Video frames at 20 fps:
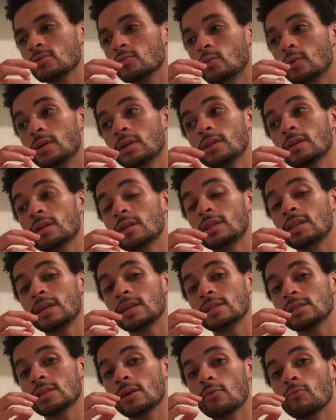is one of the
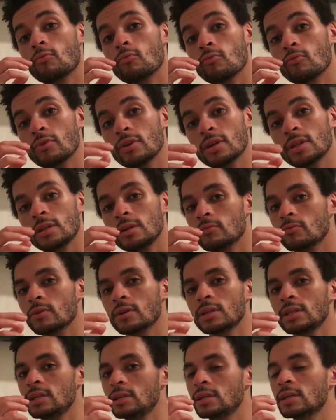things that really,
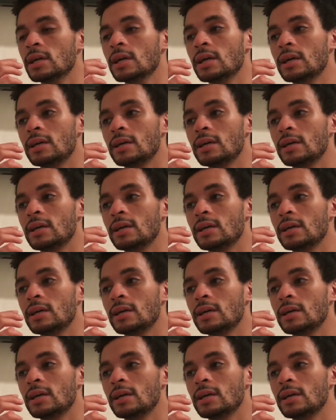really